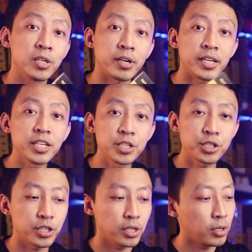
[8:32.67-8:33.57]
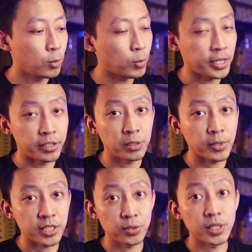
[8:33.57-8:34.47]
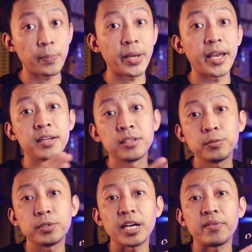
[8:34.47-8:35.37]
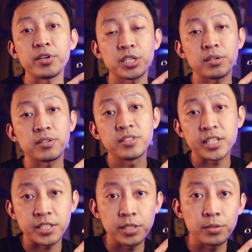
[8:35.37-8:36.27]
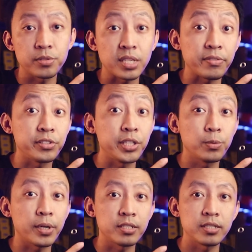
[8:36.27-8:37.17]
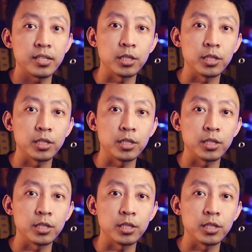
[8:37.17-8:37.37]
Right, each 100 watt solar panel will average around 60 to 70 watts